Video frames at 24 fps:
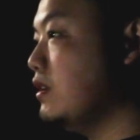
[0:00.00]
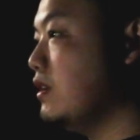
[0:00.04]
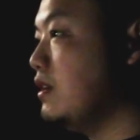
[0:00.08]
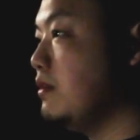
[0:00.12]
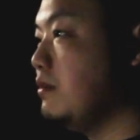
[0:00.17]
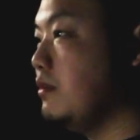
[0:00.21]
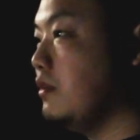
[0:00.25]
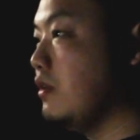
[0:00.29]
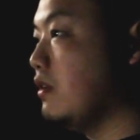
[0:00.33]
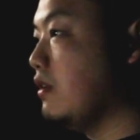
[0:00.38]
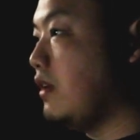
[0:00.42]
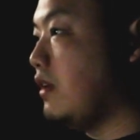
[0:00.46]

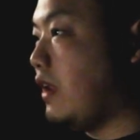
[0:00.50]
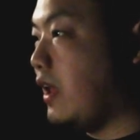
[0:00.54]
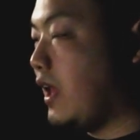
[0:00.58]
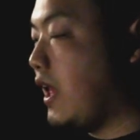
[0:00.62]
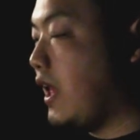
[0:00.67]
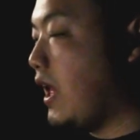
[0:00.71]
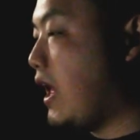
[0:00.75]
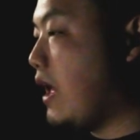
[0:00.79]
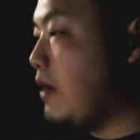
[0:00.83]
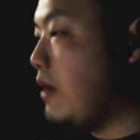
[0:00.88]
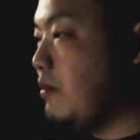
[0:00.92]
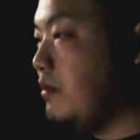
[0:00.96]
up your like
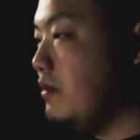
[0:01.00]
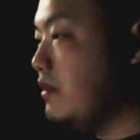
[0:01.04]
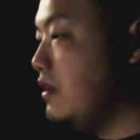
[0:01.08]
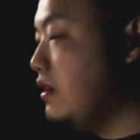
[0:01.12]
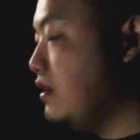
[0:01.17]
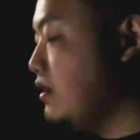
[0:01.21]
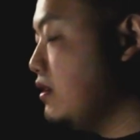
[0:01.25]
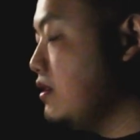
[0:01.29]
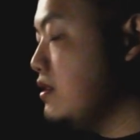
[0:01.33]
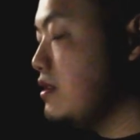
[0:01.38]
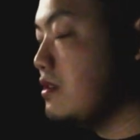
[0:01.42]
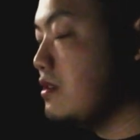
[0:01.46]

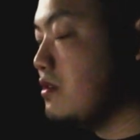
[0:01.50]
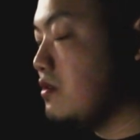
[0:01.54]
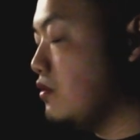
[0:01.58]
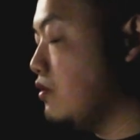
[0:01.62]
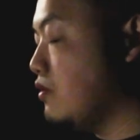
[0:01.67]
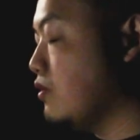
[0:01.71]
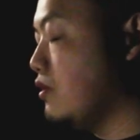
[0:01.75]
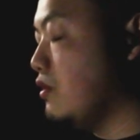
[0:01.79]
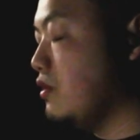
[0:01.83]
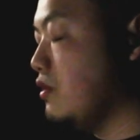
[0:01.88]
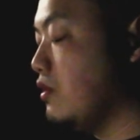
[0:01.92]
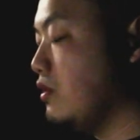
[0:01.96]
happiness
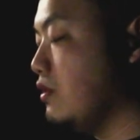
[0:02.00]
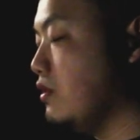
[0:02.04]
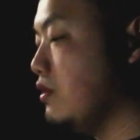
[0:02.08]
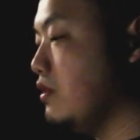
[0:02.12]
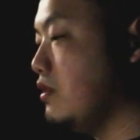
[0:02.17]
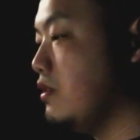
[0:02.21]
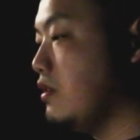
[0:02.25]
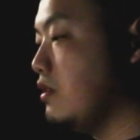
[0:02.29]
or